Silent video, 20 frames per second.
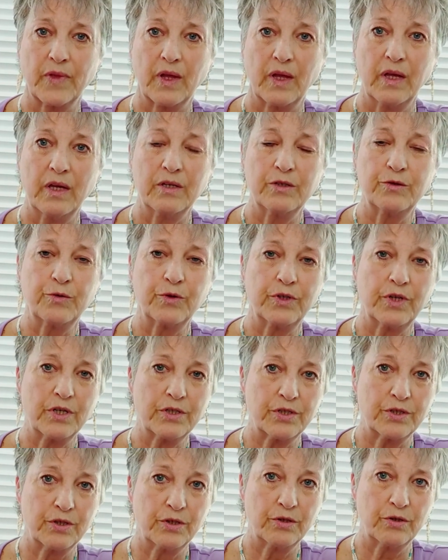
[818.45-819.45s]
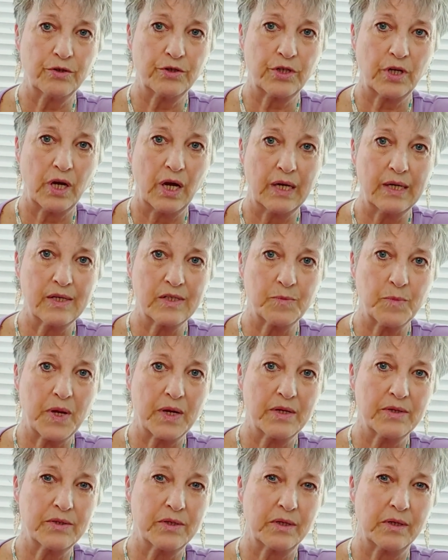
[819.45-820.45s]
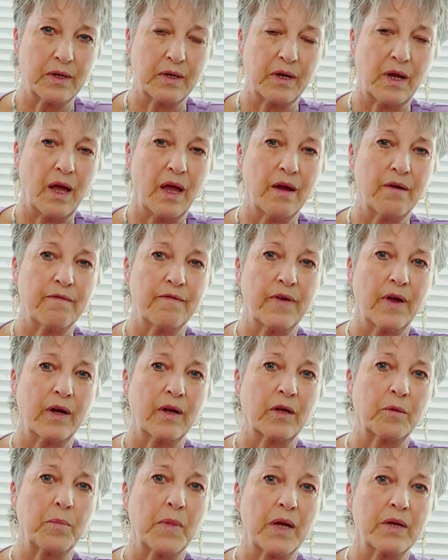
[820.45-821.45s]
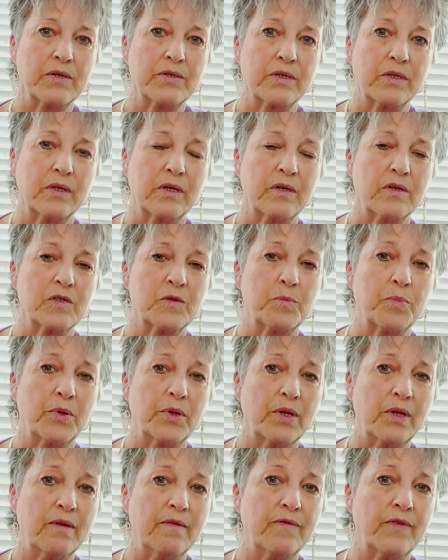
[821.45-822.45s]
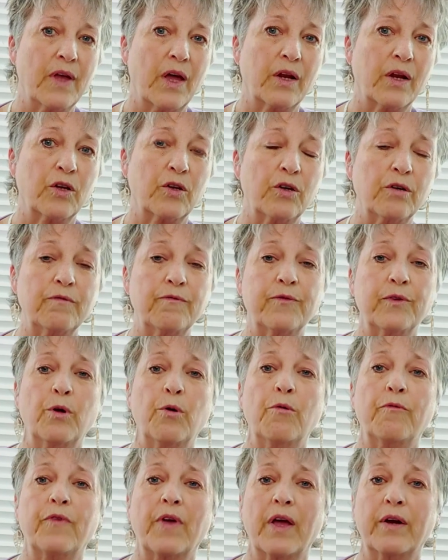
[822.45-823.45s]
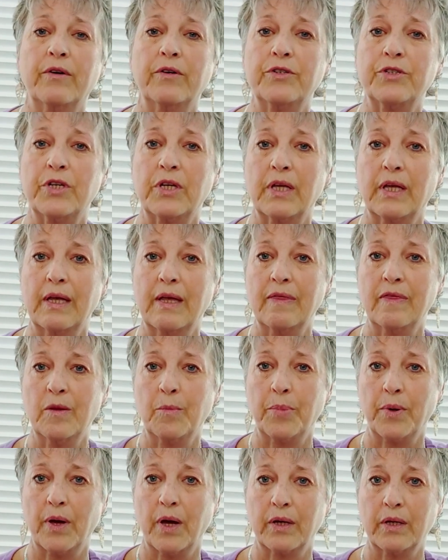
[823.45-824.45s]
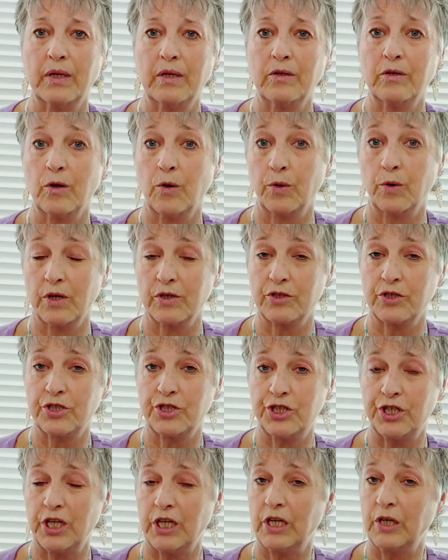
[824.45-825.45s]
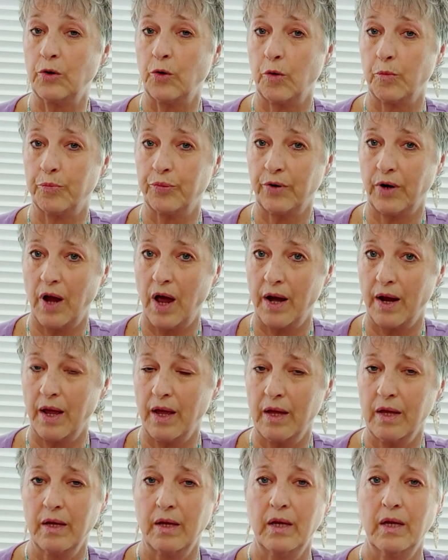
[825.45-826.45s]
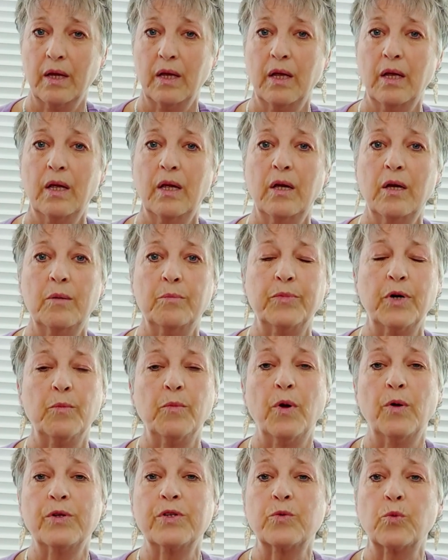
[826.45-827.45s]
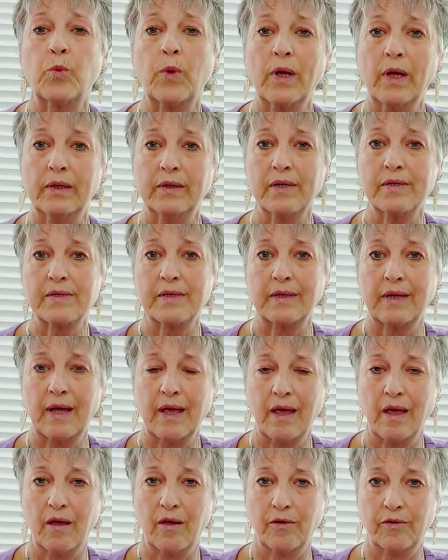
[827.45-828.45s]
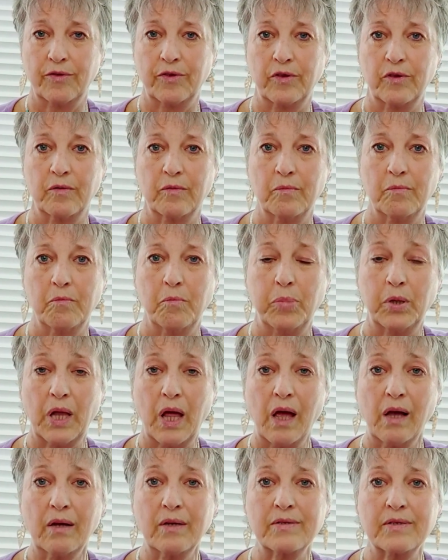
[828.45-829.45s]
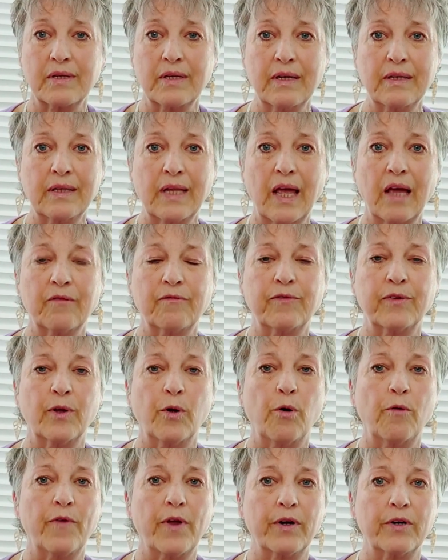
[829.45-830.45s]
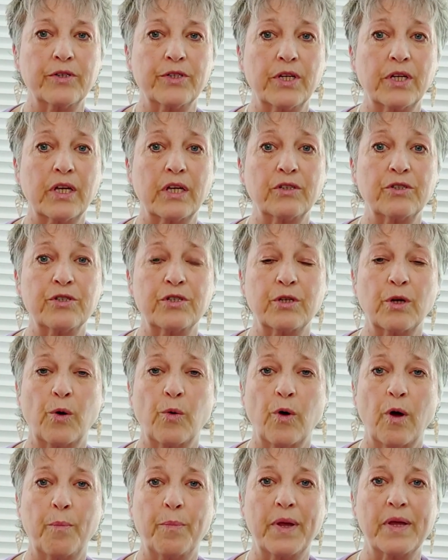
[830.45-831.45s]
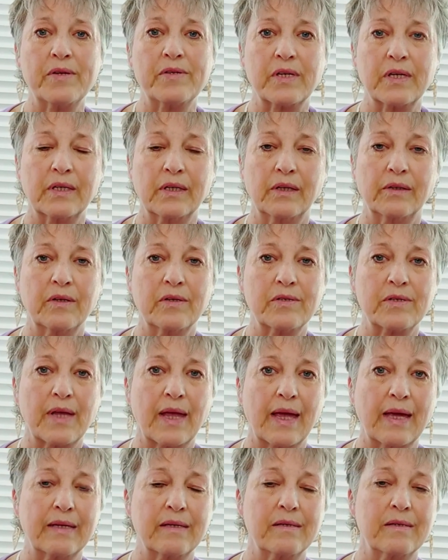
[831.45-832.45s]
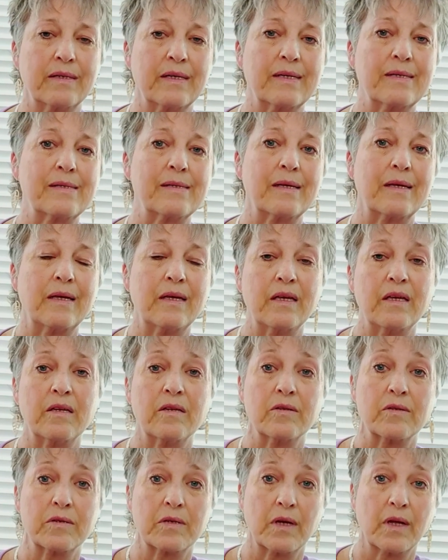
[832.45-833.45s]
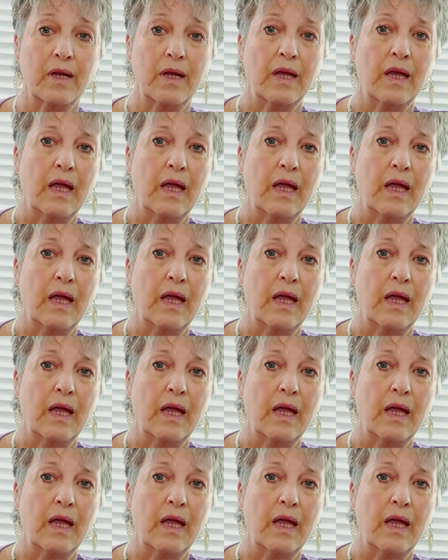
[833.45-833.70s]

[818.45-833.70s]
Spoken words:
In traditional Chinese medicine and Ayurvedic medicine, it is believed that a good flow of energy in the body, known as qi or prana, promotes wellness and health. Blocks in that flow of energy can show up as illness and dis-ease.